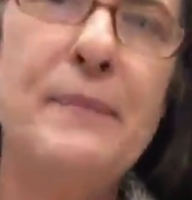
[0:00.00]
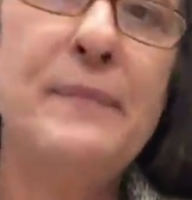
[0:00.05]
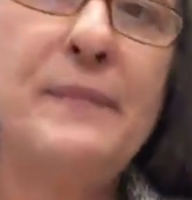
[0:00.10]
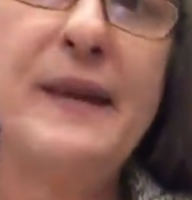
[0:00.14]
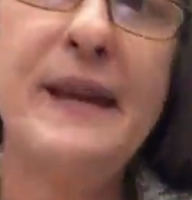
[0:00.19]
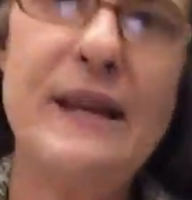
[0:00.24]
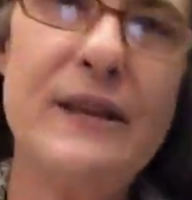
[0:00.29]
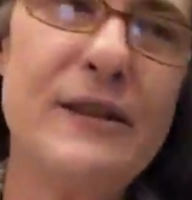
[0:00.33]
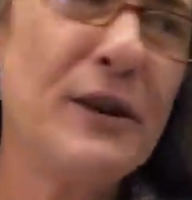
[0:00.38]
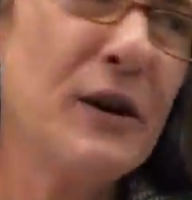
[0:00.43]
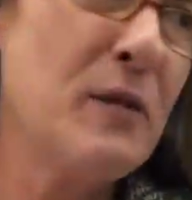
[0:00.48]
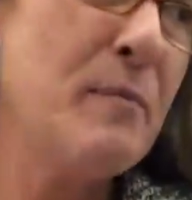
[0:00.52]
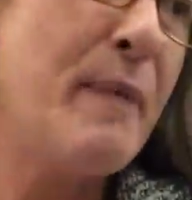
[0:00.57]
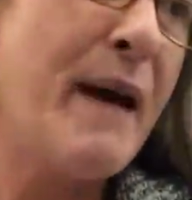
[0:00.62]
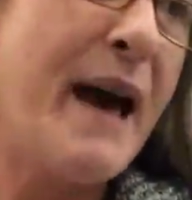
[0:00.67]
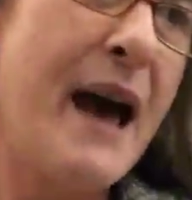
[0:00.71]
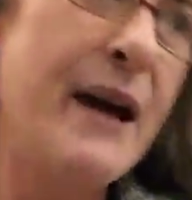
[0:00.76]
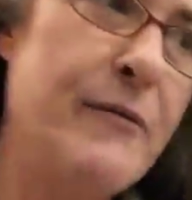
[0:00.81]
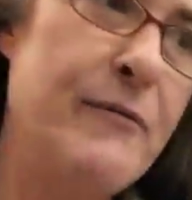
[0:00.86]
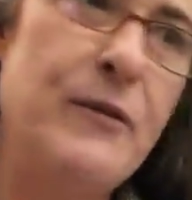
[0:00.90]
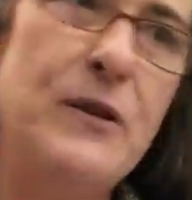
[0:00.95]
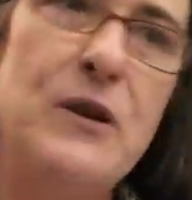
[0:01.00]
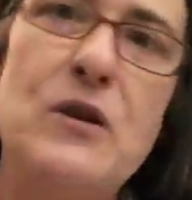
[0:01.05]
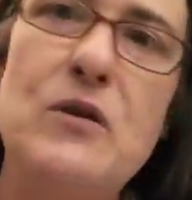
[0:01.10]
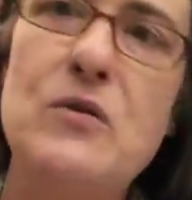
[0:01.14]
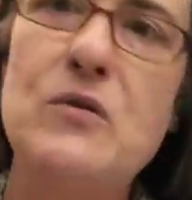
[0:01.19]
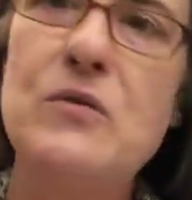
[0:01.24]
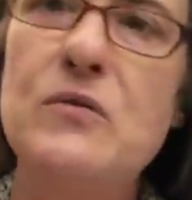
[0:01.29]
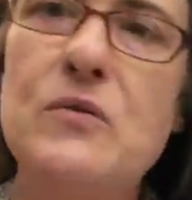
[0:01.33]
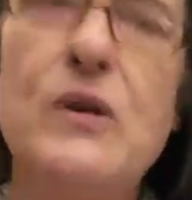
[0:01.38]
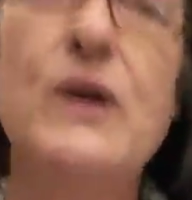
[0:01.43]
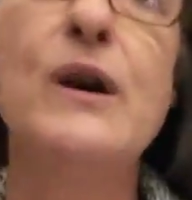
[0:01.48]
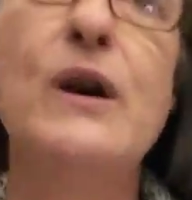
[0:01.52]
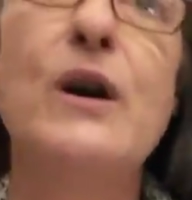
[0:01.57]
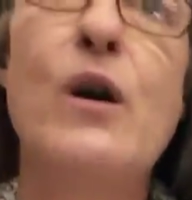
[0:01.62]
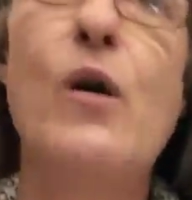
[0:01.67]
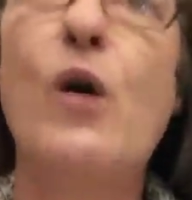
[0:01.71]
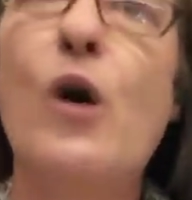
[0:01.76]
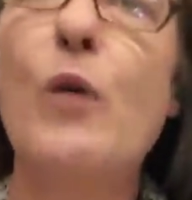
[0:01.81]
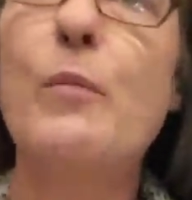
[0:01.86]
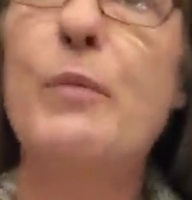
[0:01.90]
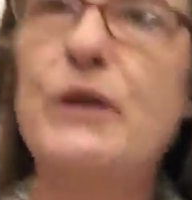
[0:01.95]
things that are bad for you,
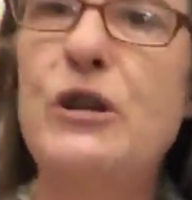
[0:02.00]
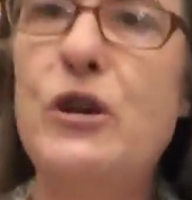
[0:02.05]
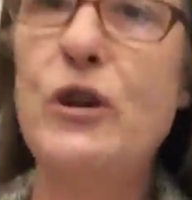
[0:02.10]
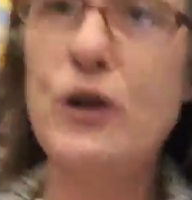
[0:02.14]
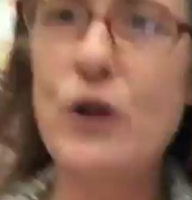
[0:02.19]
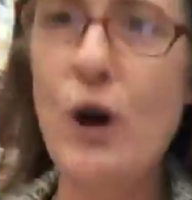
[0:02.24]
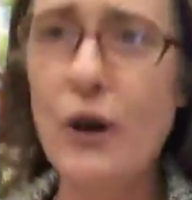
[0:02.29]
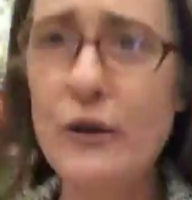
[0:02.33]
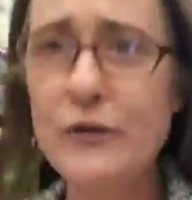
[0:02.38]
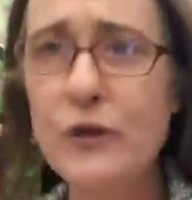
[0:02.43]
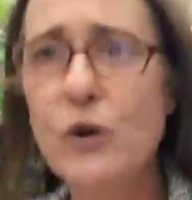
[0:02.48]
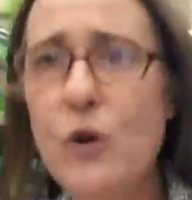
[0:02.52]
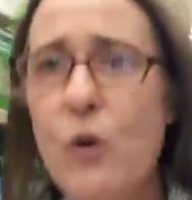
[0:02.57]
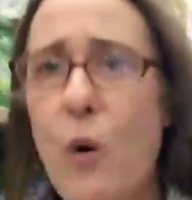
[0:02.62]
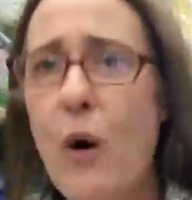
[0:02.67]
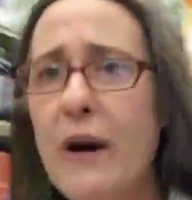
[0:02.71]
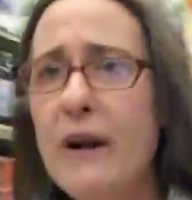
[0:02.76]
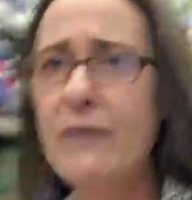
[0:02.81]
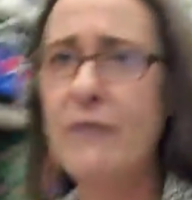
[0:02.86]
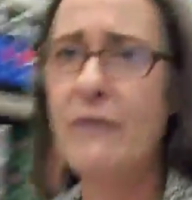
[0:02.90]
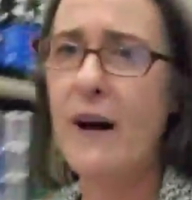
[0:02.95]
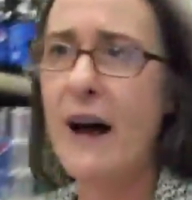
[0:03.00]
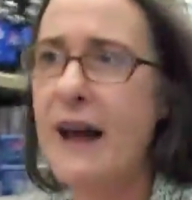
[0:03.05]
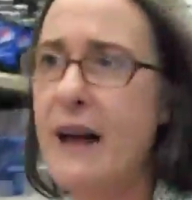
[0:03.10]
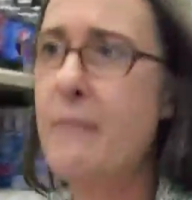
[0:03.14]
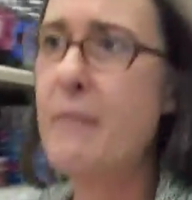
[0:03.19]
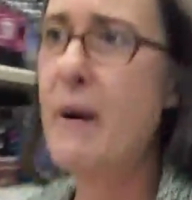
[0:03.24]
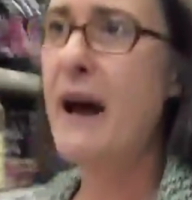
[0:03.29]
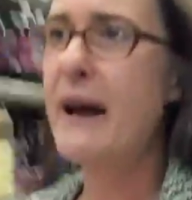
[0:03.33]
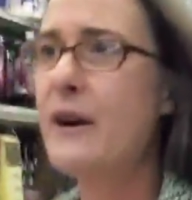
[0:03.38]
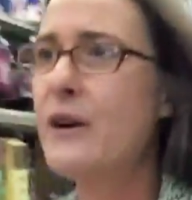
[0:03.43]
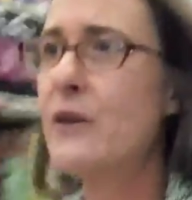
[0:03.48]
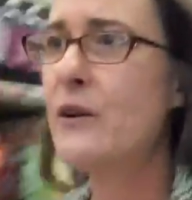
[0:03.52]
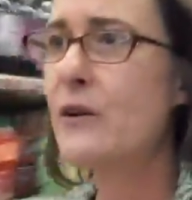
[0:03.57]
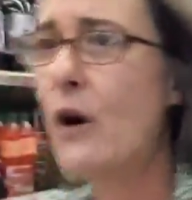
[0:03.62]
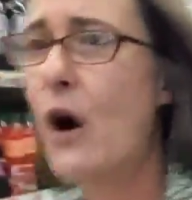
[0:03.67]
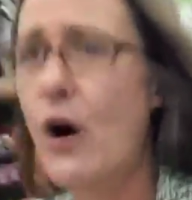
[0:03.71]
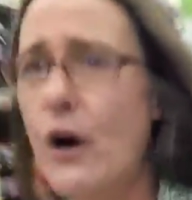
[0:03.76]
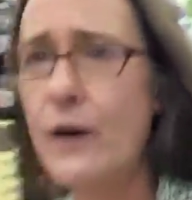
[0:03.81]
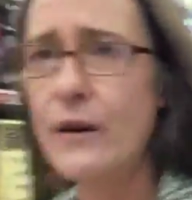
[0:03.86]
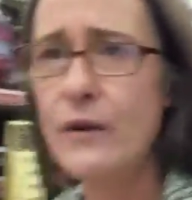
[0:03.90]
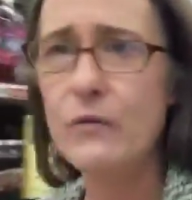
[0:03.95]
but you could also quantify it by your
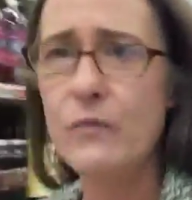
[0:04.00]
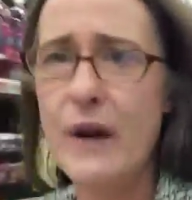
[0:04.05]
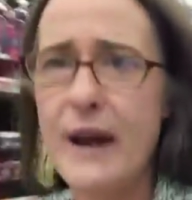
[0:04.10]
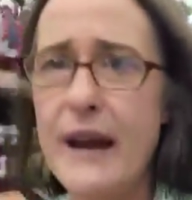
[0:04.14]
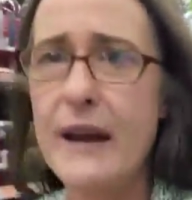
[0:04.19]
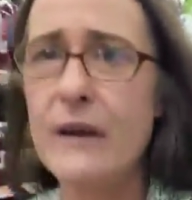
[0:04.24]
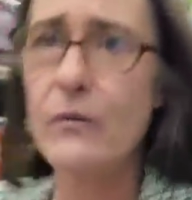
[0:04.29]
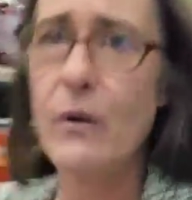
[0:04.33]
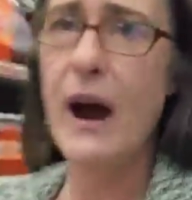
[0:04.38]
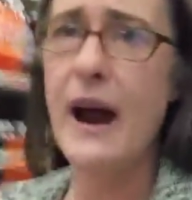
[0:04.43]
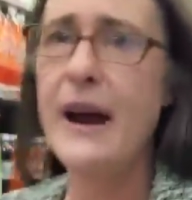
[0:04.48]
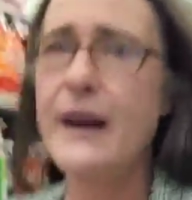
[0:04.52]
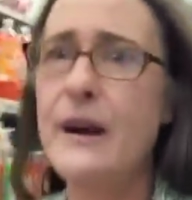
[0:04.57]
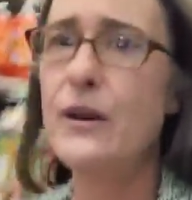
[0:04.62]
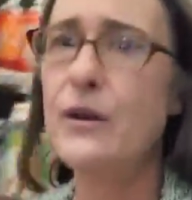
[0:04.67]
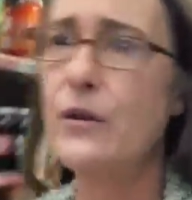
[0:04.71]
heart rate, right?